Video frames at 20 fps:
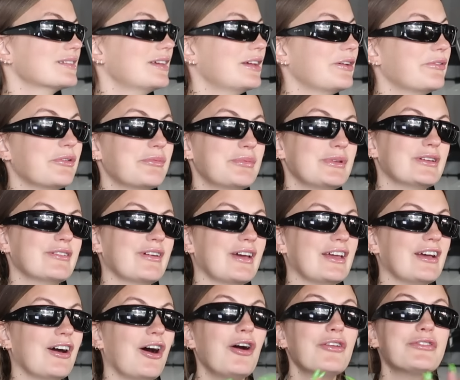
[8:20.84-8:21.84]
it will be
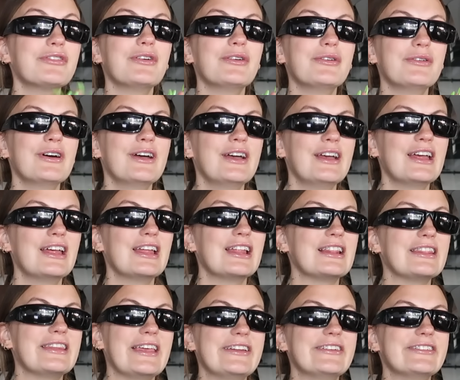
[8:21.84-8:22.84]
great. Also,
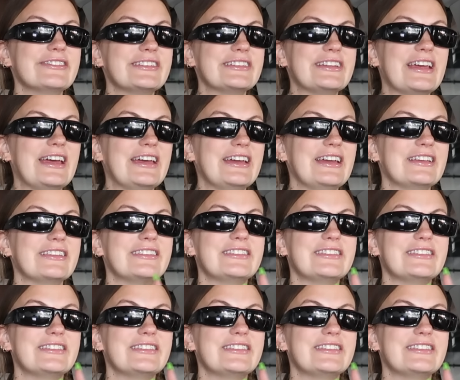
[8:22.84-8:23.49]
later today,